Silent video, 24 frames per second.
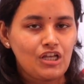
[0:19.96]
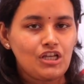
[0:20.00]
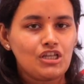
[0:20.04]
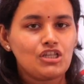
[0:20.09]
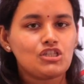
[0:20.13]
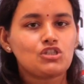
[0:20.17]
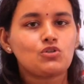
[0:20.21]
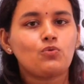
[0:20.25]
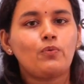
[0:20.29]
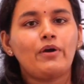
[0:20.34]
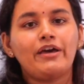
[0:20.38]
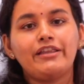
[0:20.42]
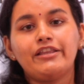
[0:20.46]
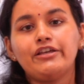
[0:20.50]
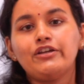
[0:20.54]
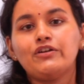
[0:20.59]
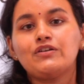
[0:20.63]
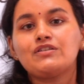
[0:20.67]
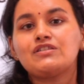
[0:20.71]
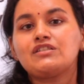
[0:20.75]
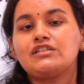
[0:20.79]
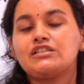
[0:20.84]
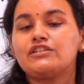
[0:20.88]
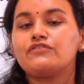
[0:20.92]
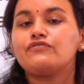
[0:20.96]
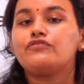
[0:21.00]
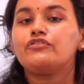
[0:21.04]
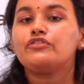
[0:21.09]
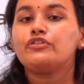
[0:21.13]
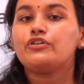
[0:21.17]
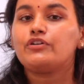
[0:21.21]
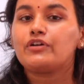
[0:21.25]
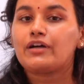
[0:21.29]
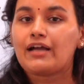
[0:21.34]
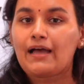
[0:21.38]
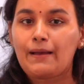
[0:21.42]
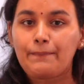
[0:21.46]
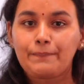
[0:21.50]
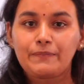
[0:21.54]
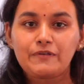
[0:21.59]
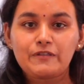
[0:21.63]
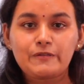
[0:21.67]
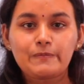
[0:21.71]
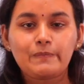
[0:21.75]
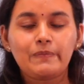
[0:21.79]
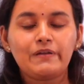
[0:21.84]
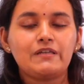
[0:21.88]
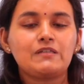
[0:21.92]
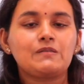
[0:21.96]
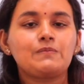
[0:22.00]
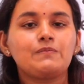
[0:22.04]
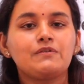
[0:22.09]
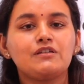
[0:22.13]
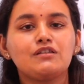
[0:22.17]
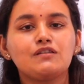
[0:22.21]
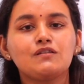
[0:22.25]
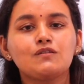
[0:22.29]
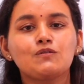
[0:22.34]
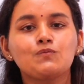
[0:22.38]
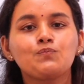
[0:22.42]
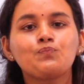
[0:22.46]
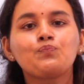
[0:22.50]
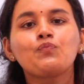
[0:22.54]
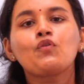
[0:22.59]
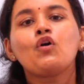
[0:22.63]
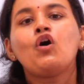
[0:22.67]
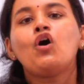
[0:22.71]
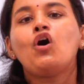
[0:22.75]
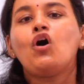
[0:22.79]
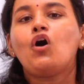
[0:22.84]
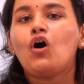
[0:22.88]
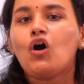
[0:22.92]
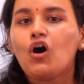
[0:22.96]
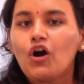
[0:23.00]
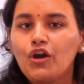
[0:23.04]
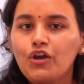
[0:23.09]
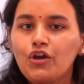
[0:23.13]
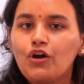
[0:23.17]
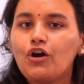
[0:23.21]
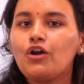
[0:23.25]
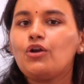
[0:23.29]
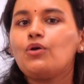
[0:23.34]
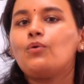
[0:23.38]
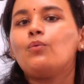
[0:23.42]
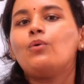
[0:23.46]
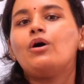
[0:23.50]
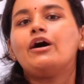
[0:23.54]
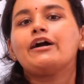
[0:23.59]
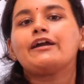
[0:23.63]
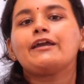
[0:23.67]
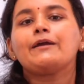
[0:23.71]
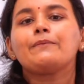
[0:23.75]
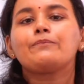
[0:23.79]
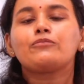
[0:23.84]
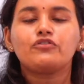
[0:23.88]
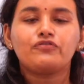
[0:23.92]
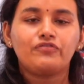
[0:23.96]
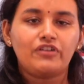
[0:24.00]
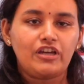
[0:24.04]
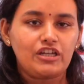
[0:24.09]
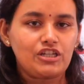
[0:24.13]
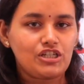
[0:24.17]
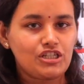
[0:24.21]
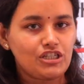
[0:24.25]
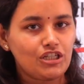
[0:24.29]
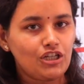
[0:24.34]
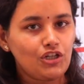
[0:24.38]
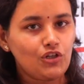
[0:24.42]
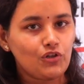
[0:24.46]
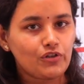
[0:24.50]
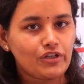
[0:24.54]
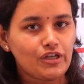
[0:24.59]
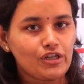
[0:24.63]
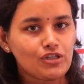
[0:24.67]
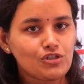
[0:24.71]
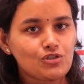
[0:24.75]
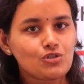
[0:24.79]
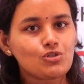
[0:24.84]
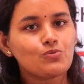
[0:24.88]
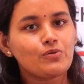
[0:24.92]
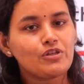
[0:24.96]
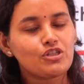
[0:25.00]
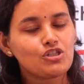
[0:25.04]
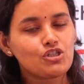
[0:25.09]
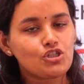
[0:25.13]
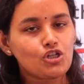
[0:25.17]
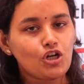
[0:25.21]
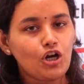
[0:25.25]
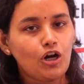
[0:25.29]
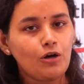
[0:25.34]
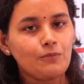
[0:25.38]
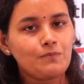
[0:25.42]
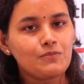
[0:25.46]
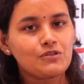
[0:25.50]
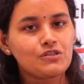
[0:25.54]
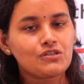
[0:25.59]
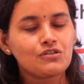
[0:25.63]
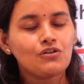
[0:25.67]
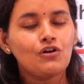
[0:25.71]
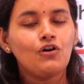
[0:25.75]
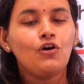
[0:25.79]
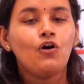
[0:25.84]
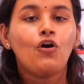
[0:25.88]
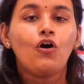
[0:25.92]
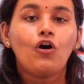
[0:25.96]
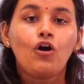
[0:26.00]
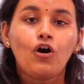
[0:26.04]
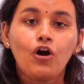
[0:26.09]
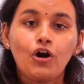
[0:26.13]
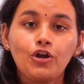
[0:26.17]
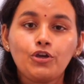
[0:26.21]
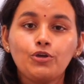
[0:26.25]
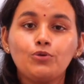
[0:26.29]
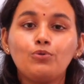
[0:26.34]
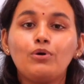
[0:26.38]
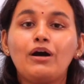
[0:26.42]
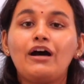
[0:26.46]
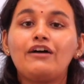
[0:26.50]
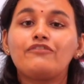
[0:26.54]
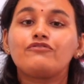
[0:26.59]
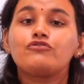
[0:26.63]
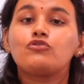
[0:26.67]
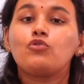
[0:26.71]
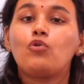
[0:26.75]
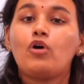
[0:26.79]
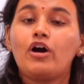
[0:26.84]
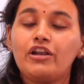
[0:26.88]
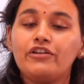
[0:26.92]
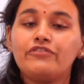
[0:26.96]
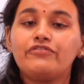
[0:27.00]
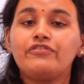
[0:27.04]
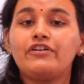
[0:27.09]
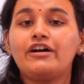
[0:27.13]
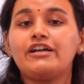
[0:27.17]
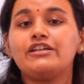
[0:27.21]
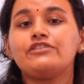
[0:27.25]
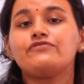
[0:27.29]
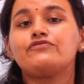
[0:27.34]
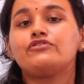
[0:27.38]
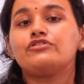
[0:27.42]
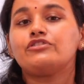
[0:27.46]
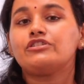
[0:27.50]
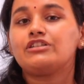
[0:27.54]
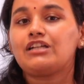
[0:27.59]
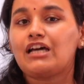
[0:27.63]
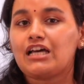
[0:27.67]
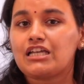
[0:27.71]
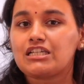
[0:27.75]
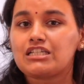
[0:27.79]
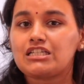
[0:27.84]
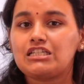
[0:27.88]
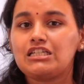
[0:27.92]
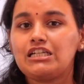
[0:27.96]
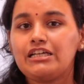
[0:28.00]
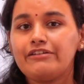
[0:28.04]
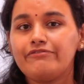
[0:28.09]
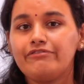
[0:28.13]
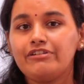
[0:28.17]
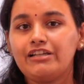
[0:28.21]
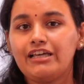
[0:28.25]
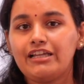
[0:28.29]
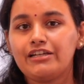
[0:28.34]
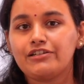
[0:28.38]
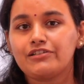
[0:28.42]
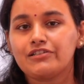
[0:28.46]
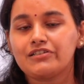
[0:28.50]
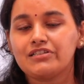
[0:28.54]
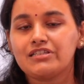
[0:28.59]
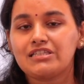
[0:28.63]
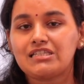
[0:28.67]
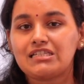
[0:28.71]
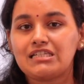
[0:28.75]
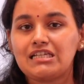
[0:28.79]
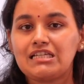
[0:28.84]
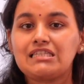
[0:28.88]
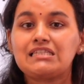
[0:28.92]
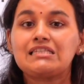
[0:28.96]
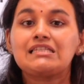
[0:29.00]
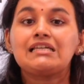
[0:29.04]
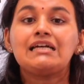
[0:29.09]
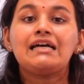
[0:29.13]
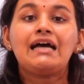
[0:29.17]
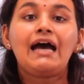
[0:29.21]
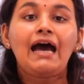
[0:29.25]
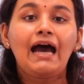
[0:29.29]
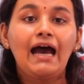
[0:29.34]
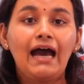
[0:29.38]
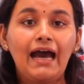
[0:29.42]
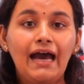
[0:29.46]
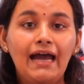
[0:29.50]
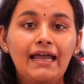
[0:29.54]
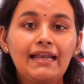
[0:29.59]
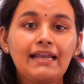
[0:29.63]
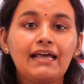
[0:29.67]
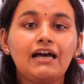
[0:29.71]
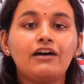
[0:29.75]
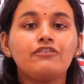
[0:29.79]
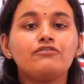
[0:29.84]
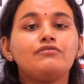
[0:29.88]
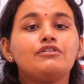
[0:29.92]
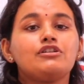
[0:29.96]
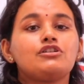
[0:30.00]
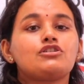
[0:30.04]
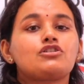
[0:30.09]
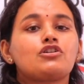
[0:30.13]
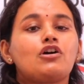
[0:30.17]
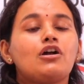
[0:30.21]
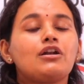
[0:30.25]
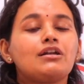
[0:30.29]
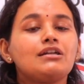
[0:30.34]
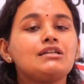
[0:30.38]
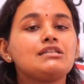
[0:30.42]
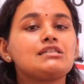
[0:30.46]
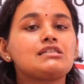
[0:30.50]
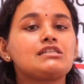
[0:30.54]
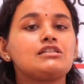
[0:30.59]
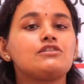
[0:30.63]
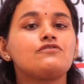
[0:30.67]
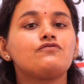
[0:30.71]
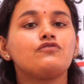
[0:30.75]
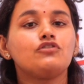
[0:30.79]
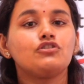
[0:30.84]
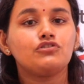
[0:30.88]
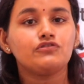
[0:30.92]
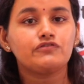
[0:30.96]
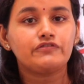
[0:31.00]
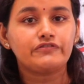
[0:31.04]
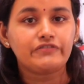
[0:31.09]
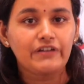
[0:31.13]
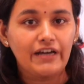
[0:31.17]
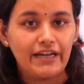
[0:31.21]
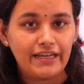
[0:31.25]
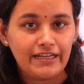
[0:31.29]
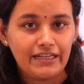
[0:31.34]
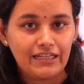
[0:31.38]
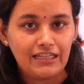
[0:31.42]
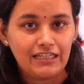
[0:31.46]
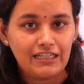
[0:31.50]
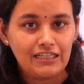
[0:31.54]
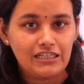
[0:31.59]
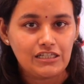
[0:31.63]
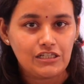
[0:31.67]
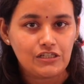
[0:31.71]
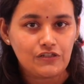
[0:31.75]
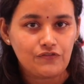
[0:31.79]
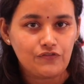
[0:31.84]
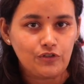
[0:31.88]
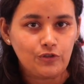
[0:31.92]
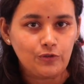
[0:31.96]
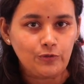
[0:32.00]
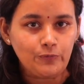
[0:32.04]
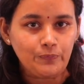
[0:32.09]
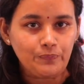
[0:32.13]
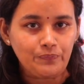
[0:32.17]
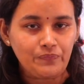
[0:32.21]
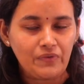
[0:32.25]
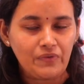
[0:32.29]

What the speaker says: So whether you're sitting for your campus placements or you're a working professional looking to switch jobs or you have qualified for a national level entrance test and have been shortlisted for the final interview,